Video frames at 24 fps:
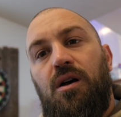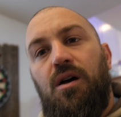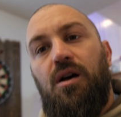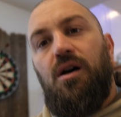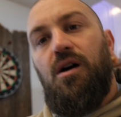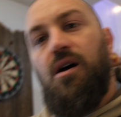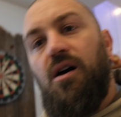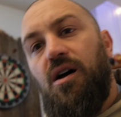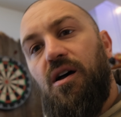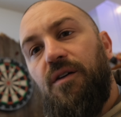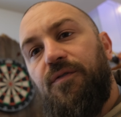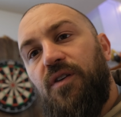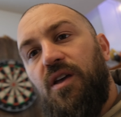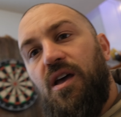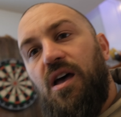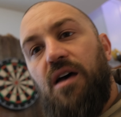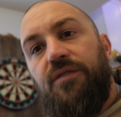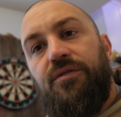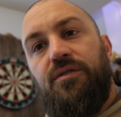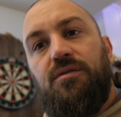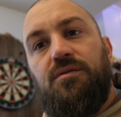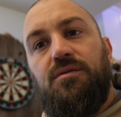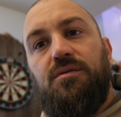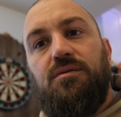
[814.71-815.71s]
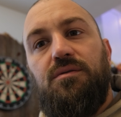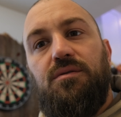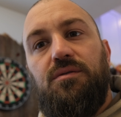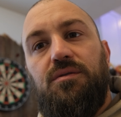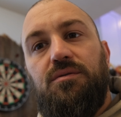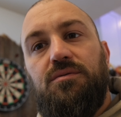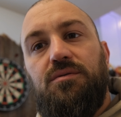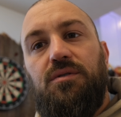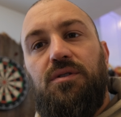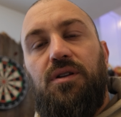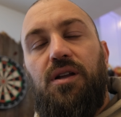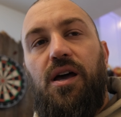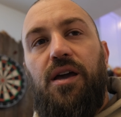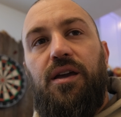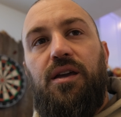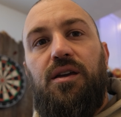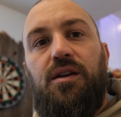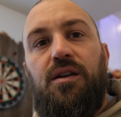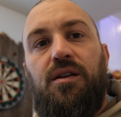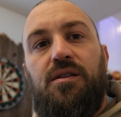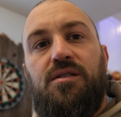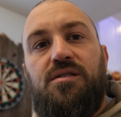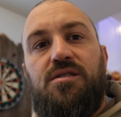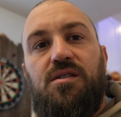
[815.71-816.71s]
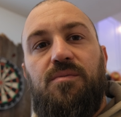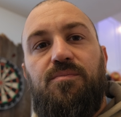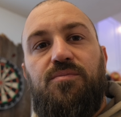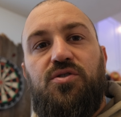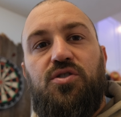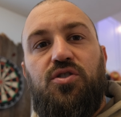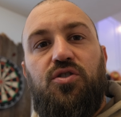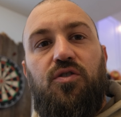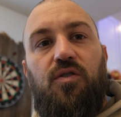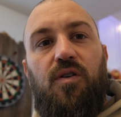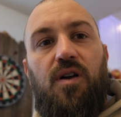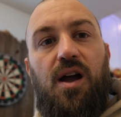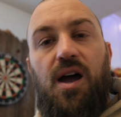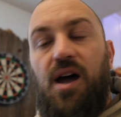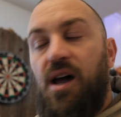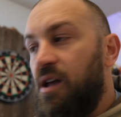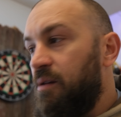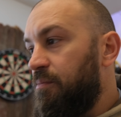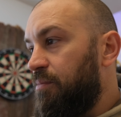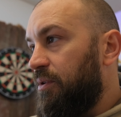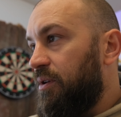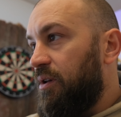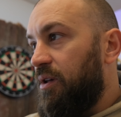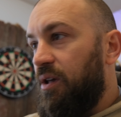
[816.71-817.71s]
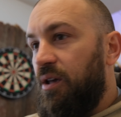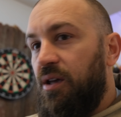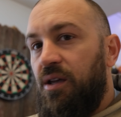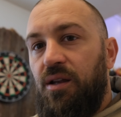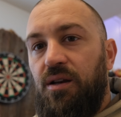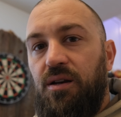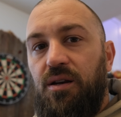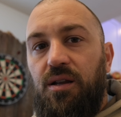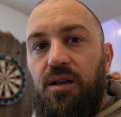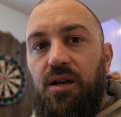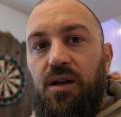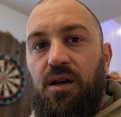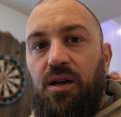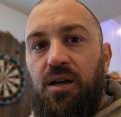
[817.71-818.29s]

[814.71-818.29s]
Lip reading: If you haven't, like and subscribe, and